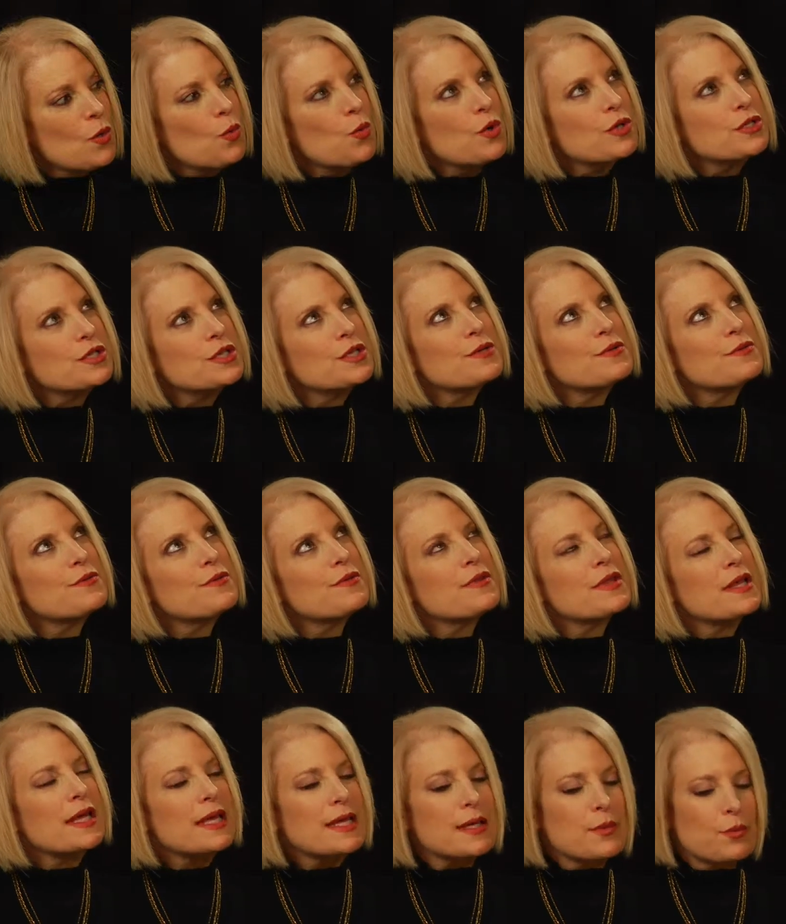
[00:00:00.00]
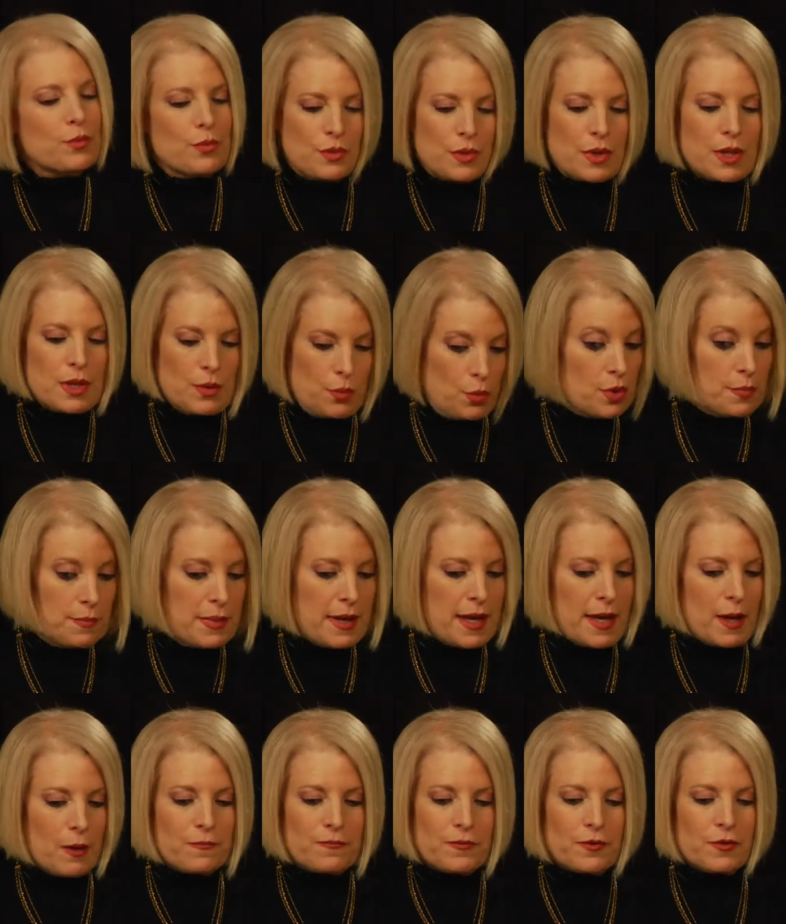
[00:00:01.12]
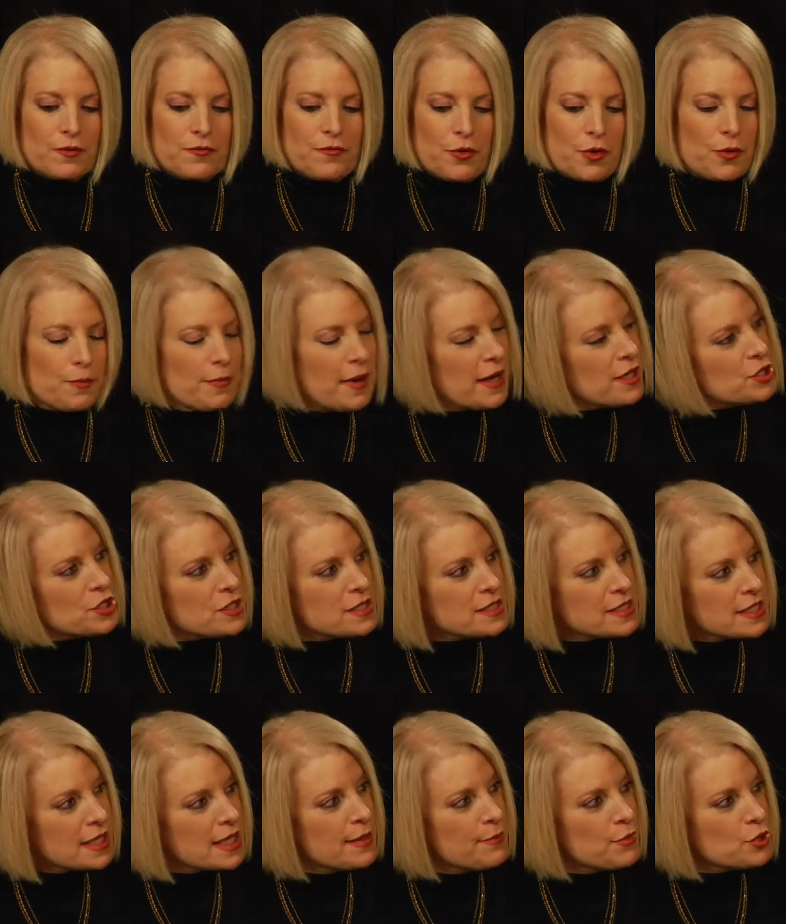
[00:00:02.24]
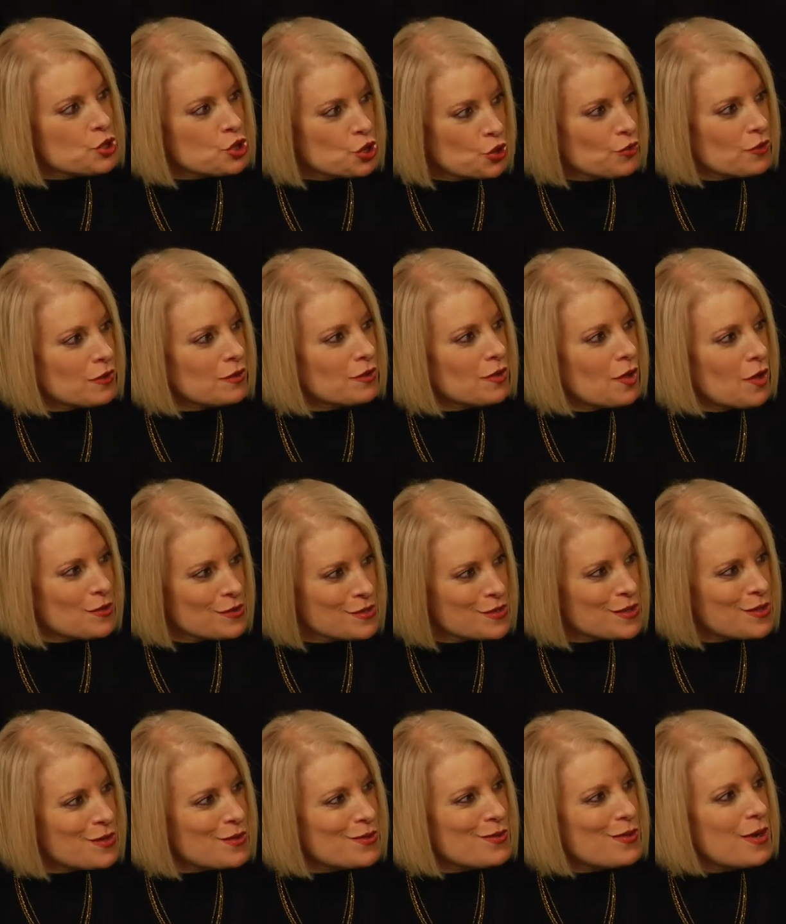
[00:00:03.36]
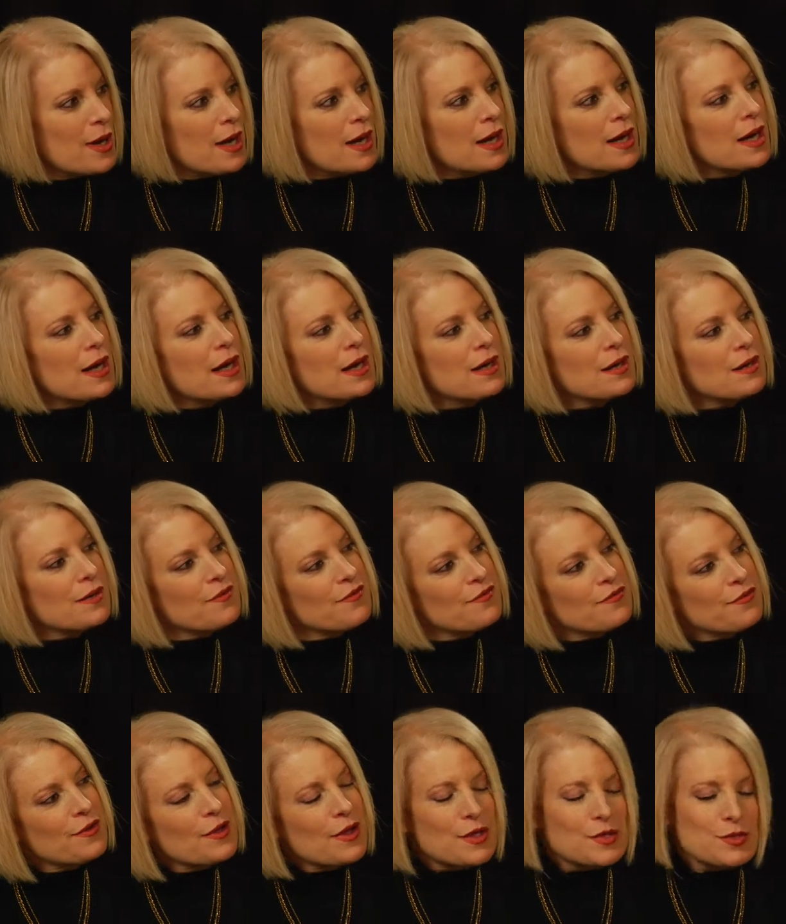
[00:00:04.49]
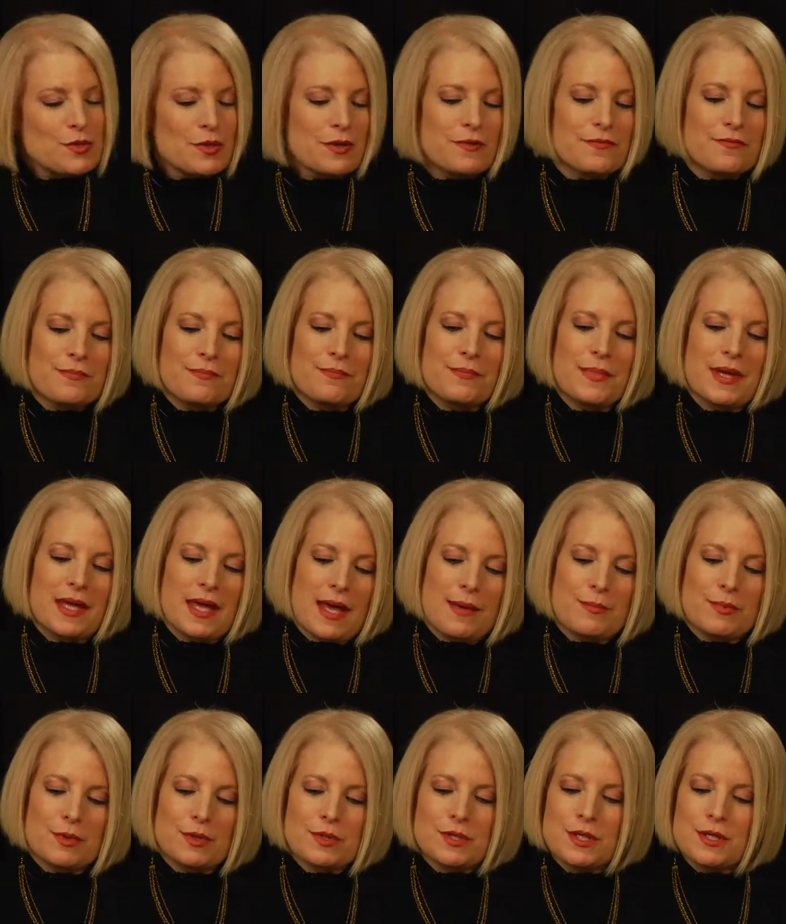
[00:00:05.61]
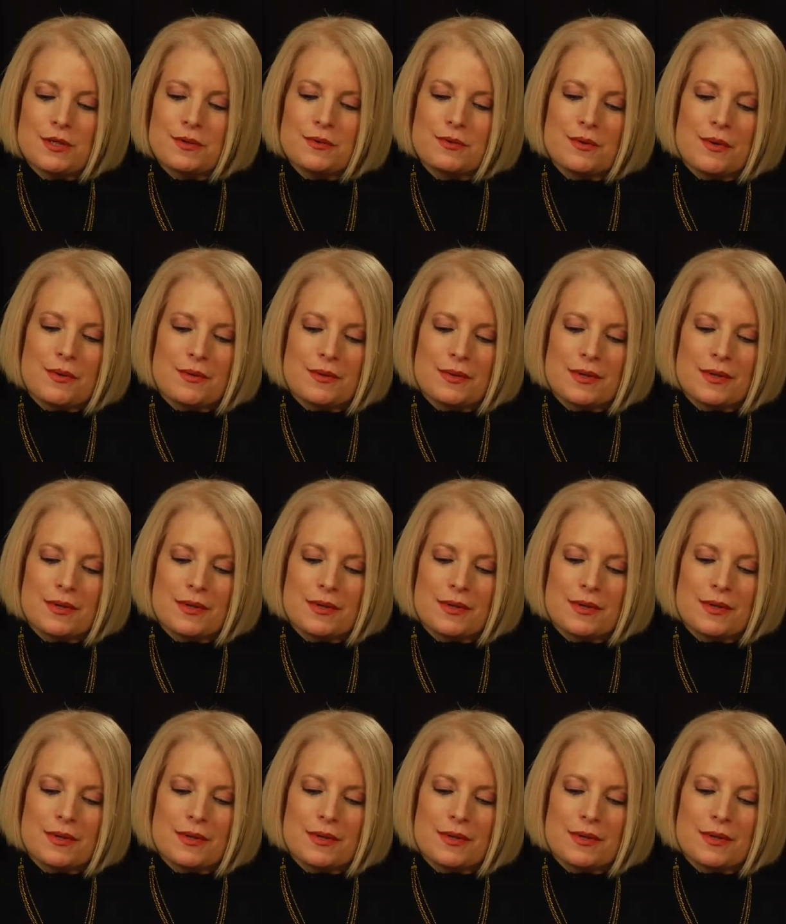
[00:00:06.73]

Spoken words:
Would you think it would be helpful for patients to keep a journal also of sort of being able to